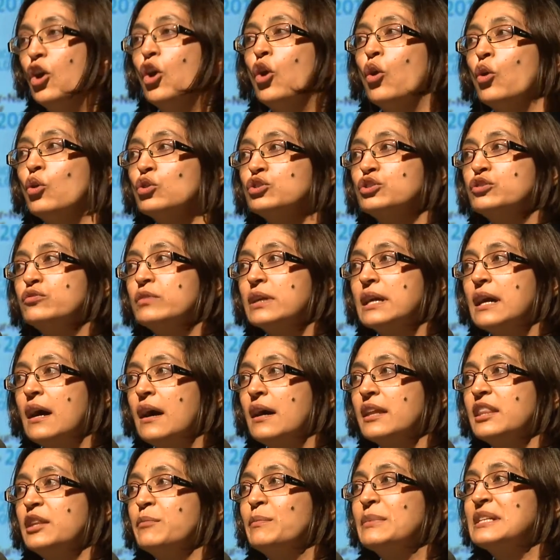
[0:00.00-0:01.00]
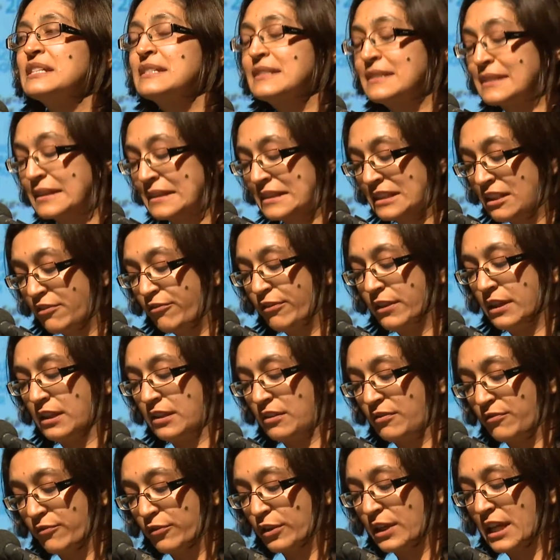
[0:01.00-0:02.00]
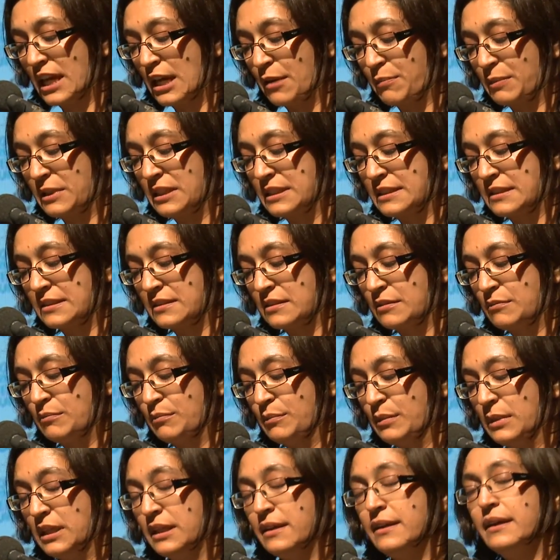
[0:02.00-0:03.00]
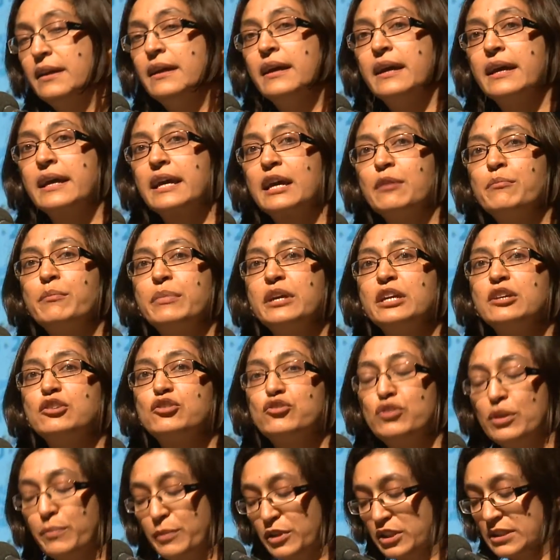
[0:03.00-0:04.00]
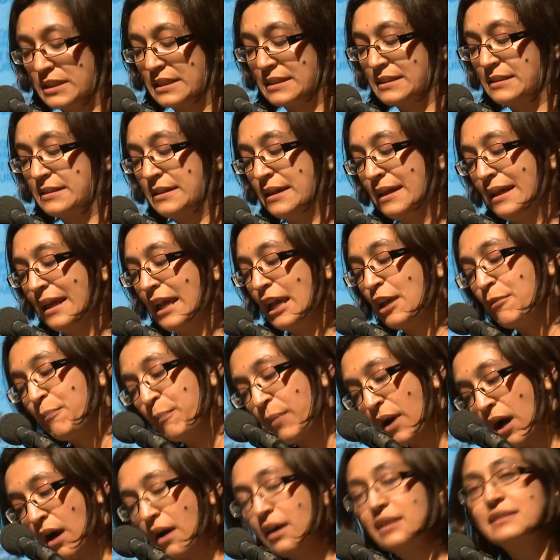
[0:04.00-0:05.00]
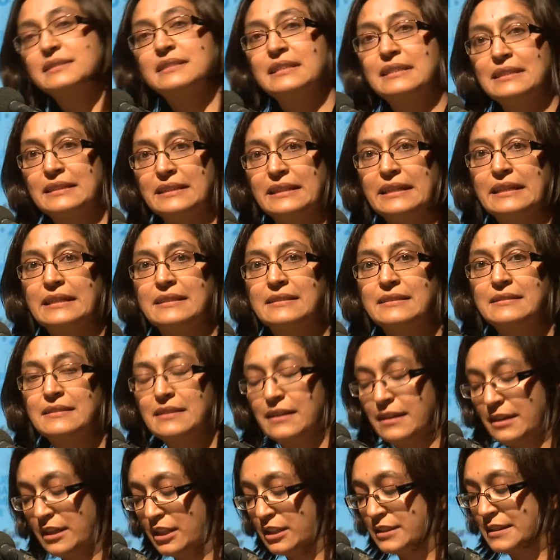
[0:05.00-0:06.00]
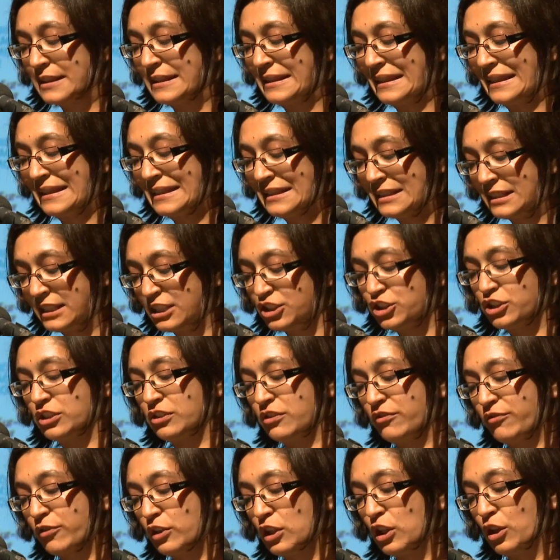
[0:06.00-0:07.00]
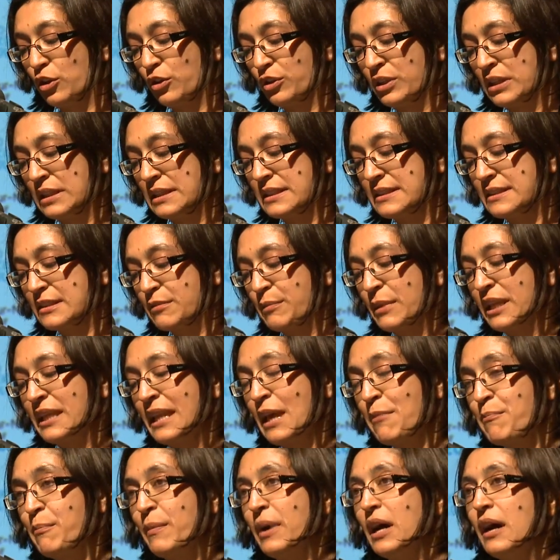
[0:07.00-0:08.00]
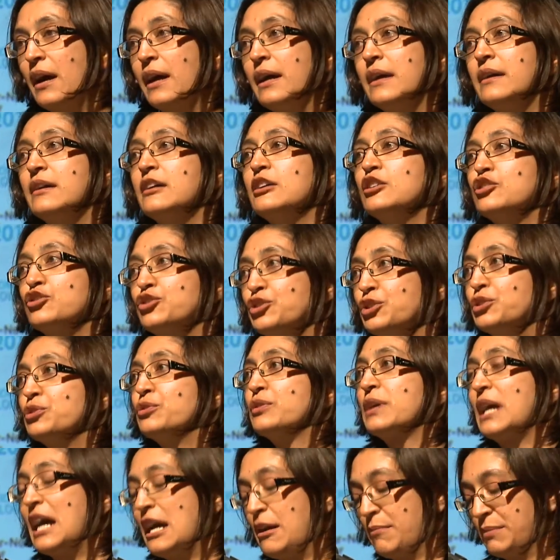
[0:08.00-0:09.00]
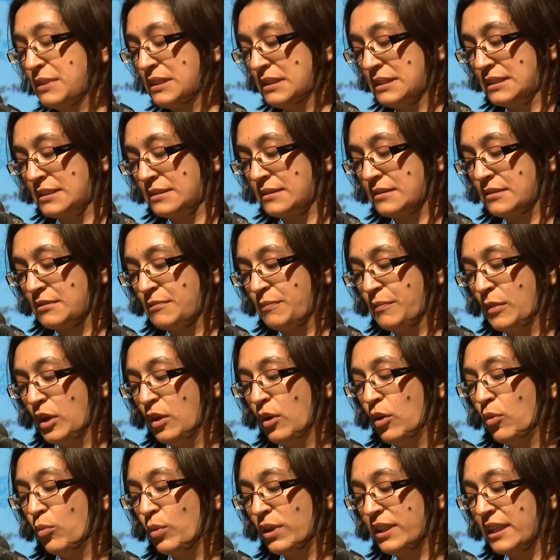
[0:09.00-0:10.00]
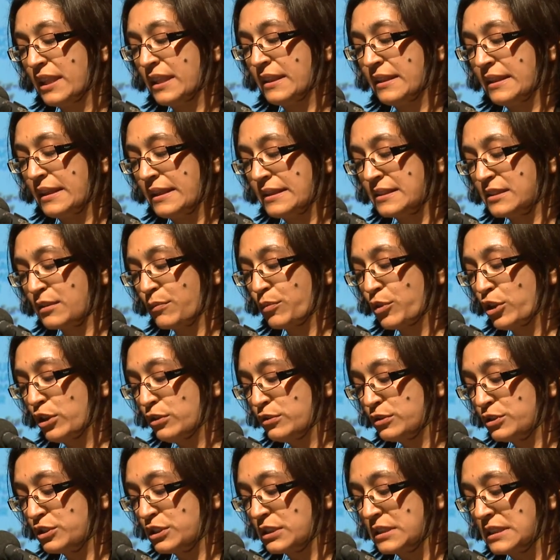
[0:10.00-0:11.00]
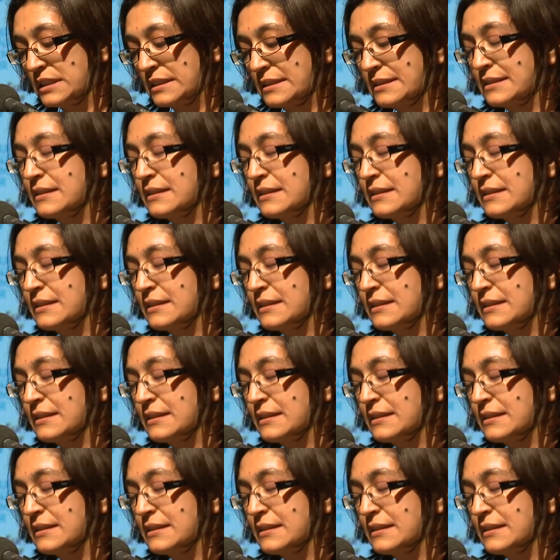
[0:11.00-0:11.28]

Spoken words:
or to regard them as significant for capitalism can be attributed, in part at least, to the elision of colonialism and empire to capitalism within these approaches.